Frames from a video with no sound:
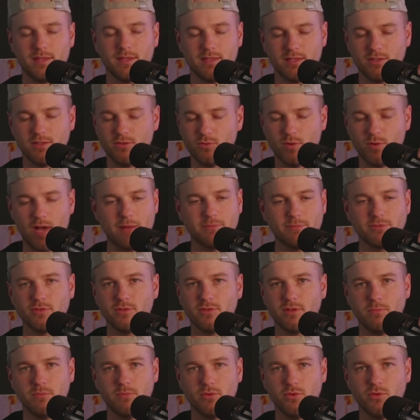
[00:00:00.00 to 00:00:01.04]
You
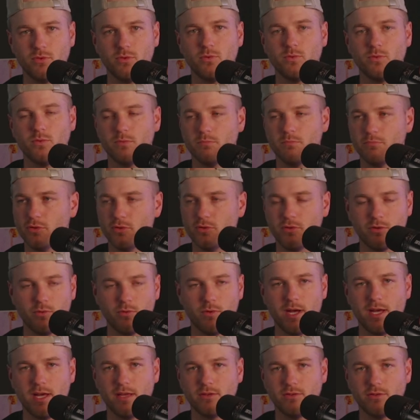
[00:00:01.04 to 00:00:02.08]
absolutely blew it
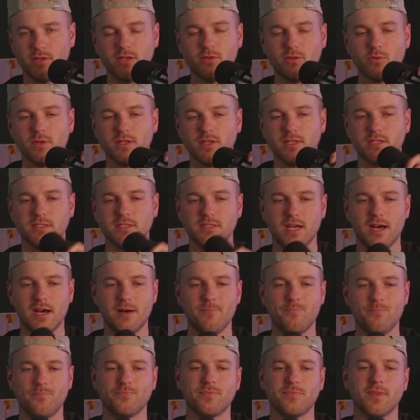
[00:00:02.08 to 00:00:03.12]
away. You did a really good
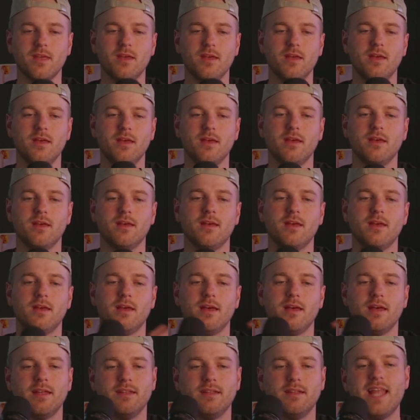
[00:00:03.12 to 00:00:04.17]
job.
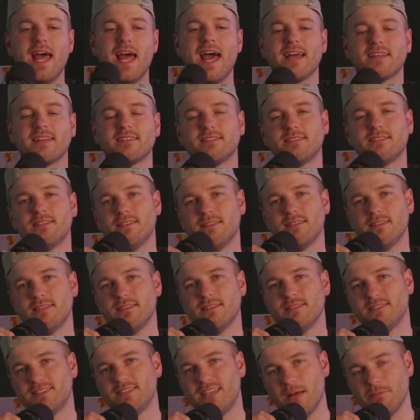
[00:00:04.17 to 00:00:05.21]
Next
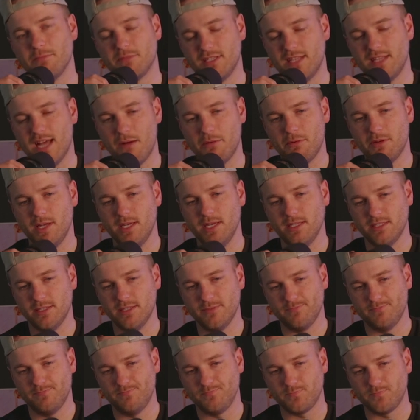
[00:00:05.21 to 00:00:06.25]
step to
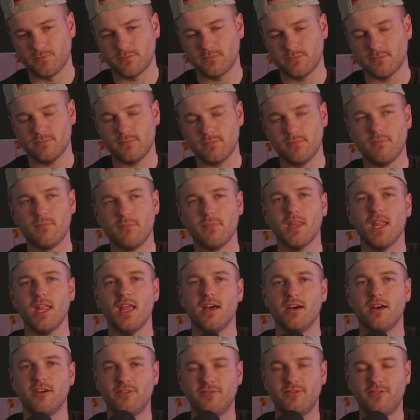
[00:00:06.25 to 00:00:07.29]
domination:
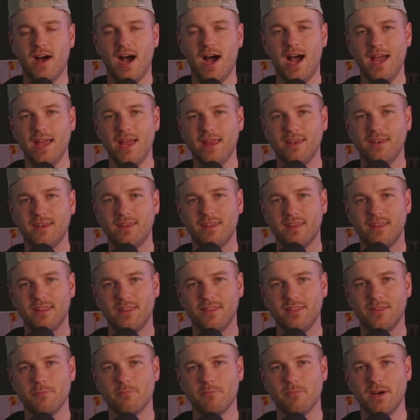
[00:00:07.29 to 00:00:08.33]
find
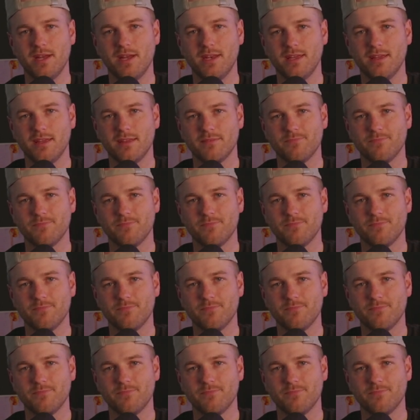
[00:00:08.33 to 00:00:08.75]
the money.